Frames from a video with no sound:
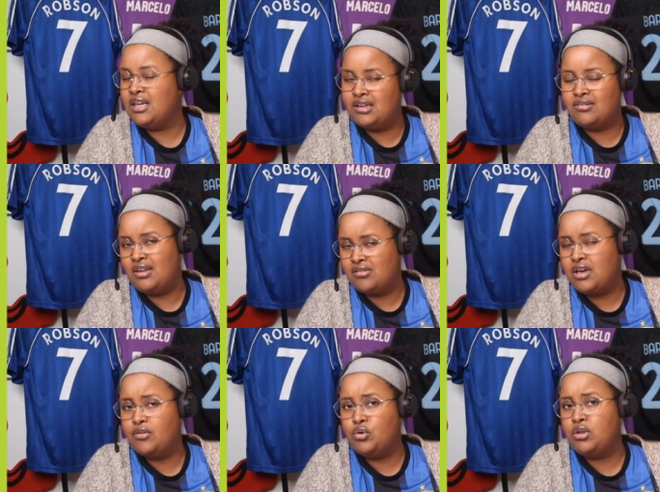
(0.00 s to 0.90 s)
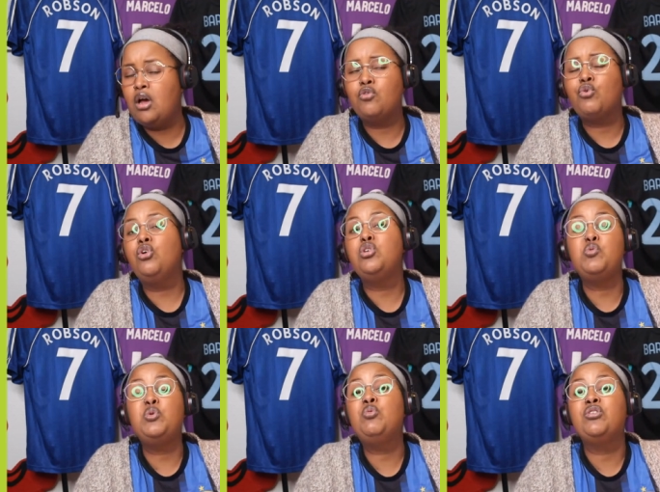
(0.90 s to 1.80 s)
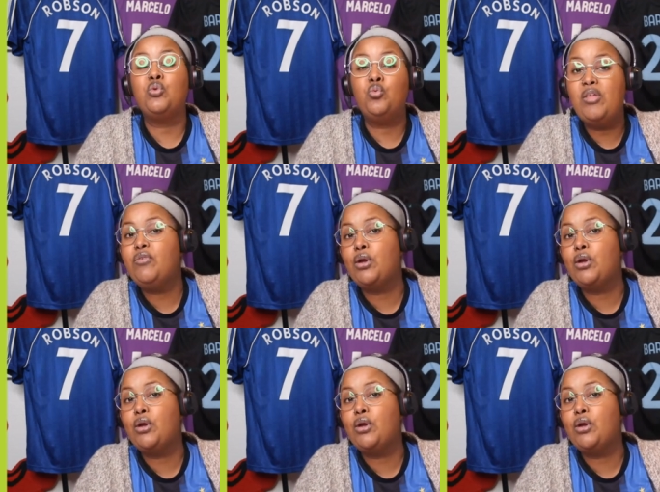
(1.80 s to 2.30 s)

it's it's under lock. Of course, you would want to win the